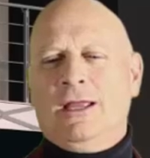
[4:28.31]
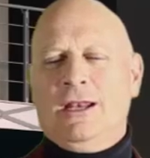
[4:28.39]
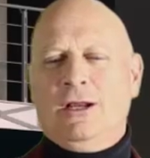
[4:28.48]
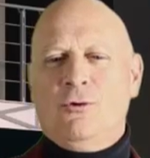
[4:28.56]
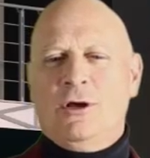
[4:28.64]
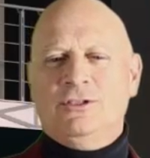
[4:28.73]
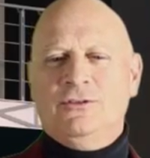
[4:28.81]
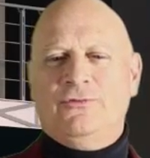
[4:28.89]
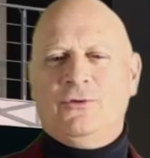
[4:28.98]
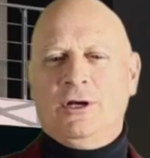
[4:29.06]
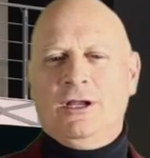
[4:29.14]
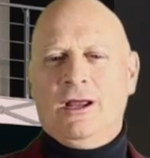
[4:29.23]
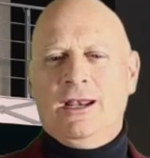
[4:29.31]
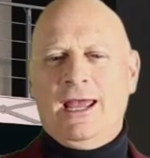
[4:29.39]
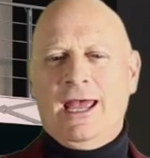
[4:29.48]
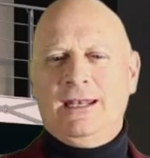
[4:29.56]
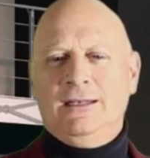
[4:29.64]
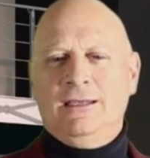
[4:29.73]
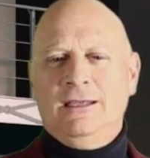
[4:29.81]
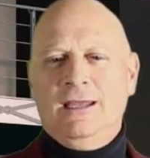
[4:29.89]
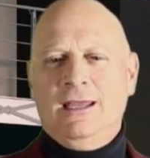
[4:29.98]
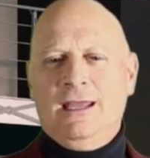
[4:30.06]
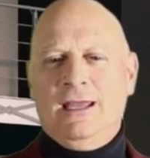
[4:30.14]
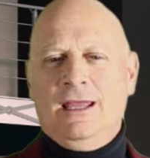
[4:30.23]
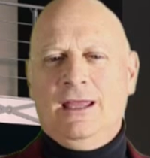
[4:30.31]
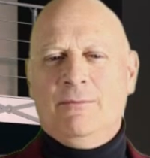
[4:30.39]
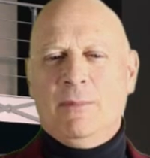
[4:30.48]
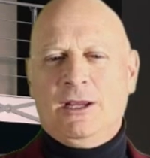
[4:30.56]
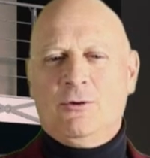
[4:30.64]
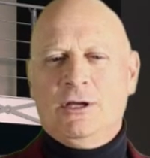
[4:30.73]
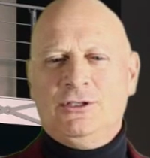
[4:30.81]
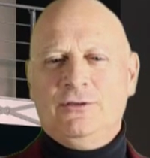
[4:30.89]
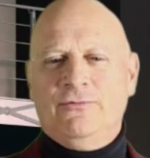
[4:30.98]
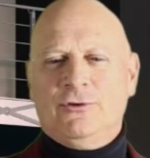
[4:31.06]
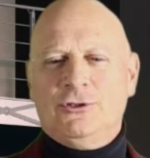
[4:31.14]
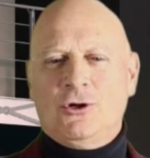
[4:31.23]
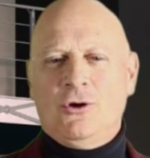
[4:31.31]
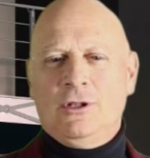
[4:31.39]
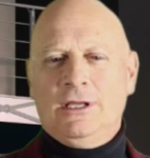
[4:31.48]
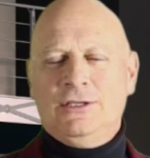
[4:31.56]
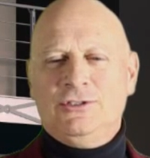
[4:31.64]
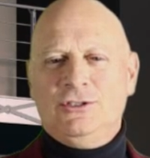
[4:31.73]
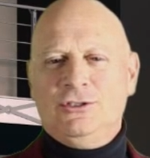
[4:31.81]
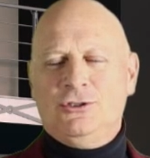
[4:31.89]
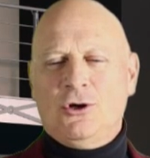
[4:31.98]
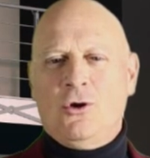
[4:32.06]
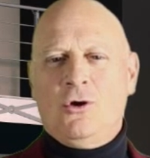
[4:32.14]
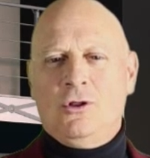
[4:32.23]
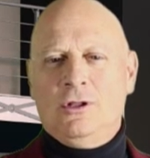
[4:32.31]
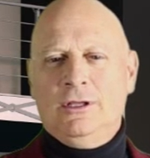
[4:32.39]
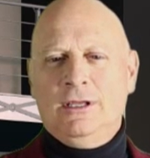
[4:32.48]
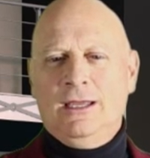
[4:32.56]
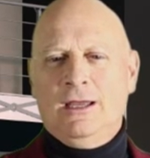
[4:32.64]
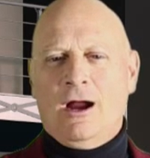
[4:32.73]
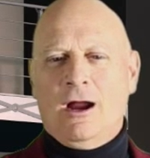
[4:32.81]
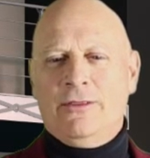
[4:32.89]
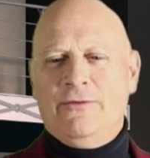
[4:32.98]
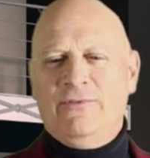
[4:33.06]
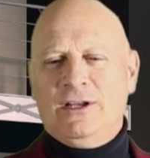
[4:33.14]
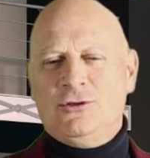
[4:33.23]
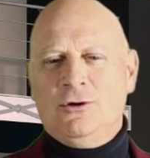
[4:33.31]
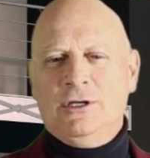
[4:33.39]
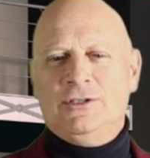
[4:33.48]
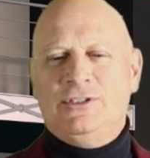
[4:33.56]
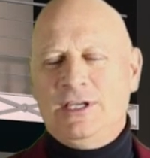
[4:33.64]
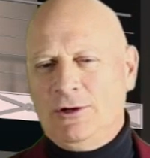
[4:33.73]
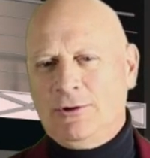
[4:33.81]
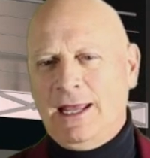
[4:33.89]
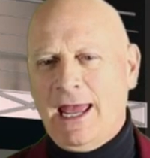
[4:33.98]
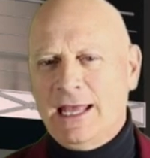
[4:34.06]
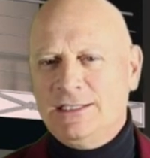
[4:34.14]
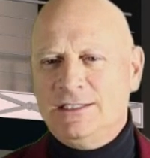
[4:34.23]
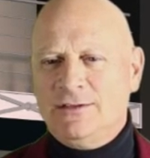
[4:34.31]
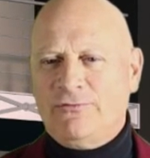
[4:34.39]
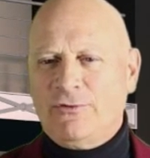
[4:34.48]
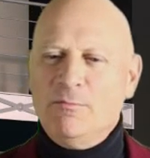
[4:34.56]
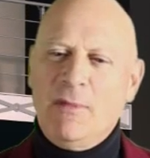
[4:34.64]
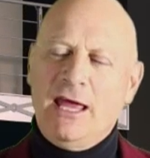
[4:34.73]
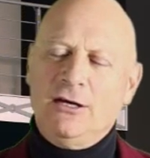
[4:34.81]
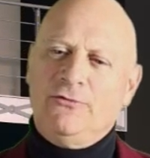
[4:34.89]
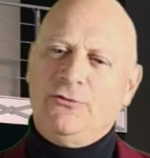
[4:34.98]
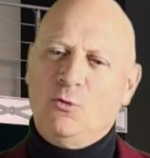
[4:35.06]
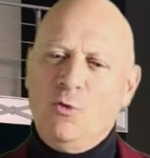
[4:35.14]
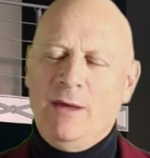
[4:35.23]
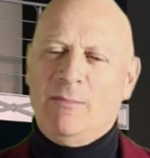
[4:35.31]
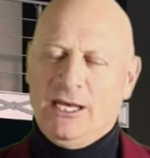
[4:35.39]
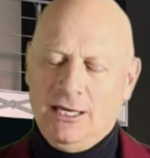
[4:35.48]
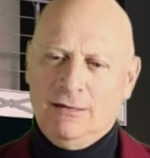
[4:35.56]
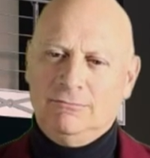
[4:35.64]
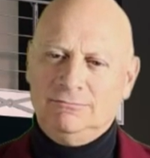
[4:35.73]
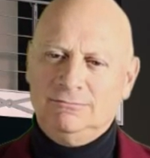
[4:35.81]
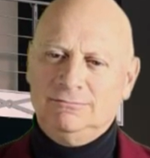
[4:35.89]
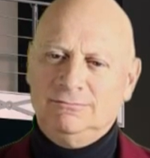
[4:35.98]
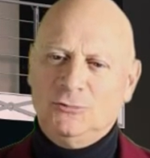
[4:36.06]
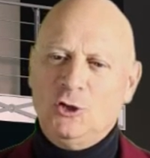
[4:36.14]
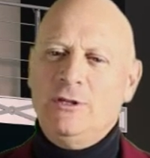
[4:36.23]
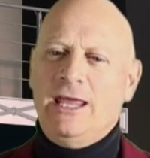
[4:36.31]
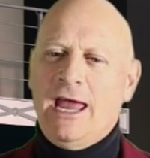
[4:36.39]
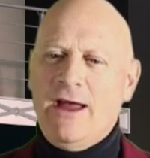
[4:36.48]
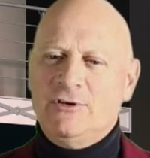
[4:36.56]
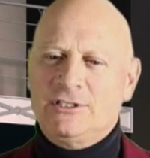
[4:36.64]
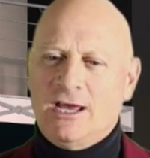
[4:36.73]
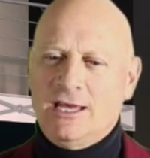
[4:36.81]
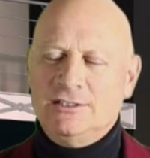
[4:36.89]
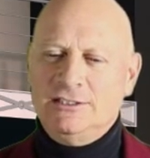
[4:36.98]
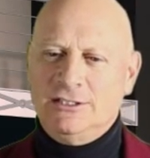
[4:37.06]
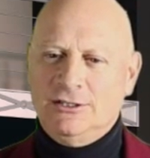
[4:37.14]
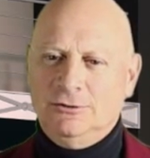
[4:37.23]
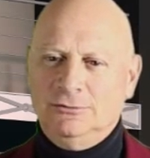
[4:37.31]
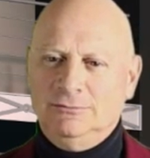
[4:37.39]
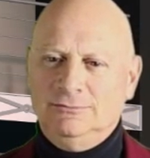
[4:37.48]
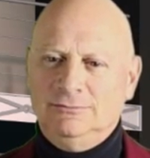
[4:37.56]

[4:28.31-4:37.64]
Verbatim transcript: I got a question for you on that. My question for Joel is, Joel, are the Victoria's Secret ads for men or for women? Who are they advertising to?